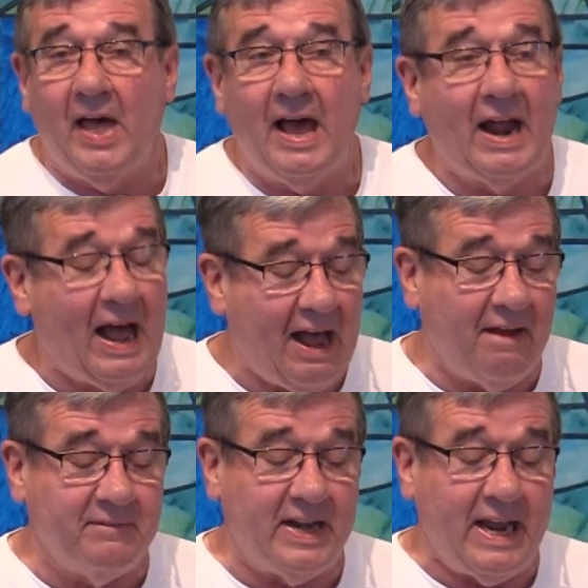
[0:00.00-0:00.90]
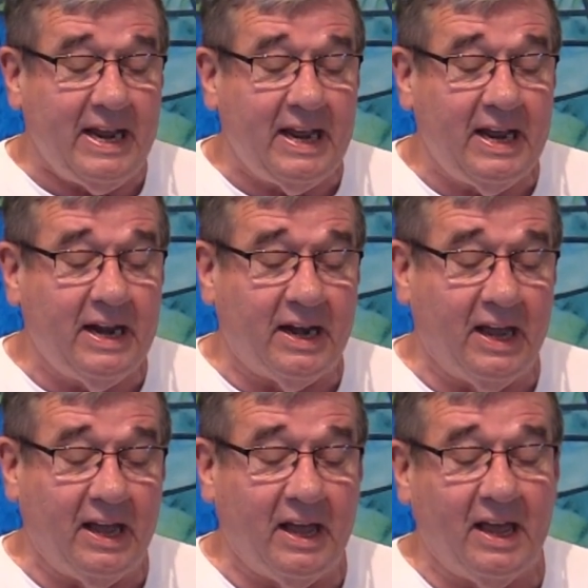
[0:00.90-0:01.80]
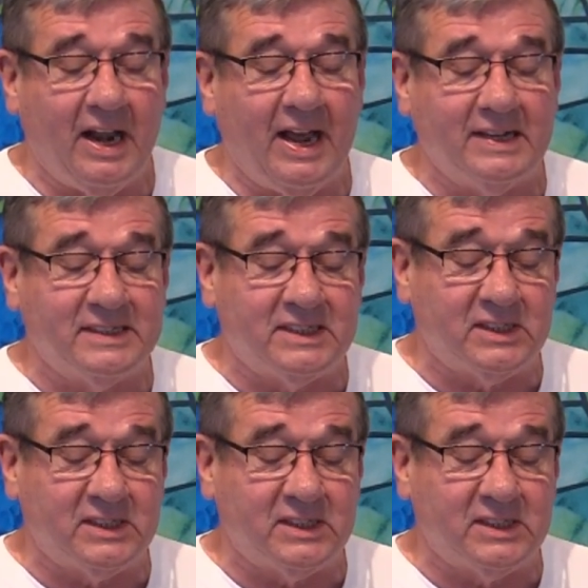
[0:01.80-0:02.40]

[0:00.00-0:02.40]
that I've needed it,